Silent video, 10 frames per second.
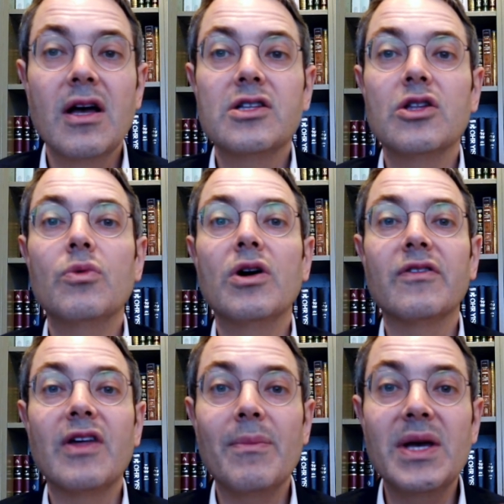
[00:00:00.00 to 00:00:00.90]
To the world
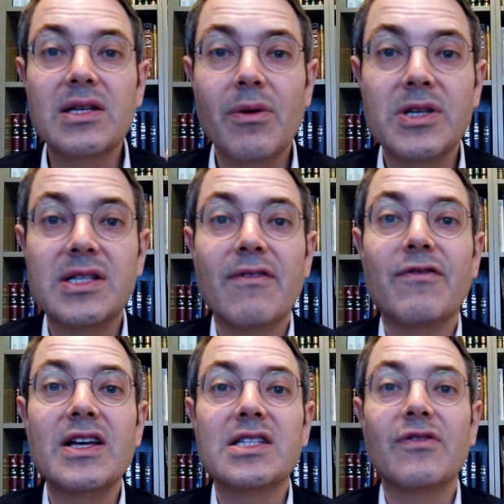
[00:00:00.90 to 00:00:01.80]
of Amidah, where we stand
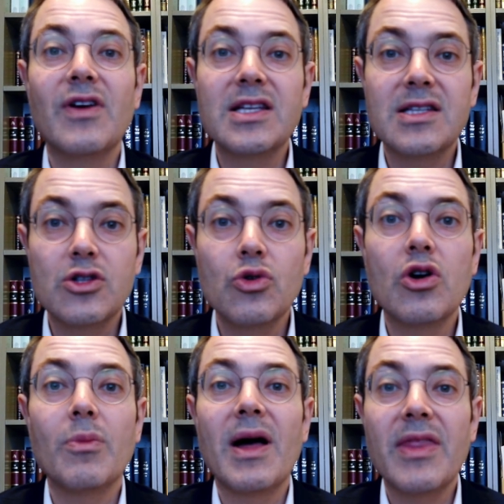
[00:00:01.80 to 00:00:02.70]
face to face and
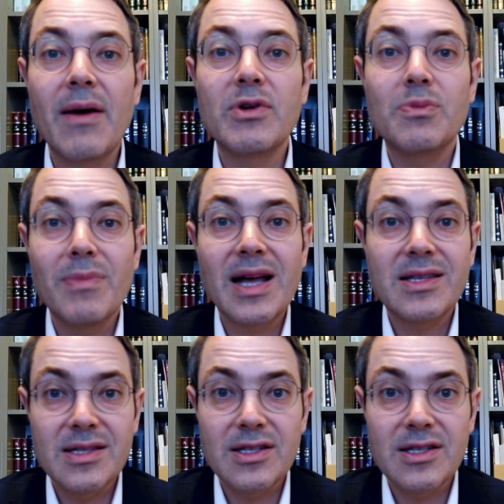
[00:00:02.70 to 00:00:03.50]
talk about that which matters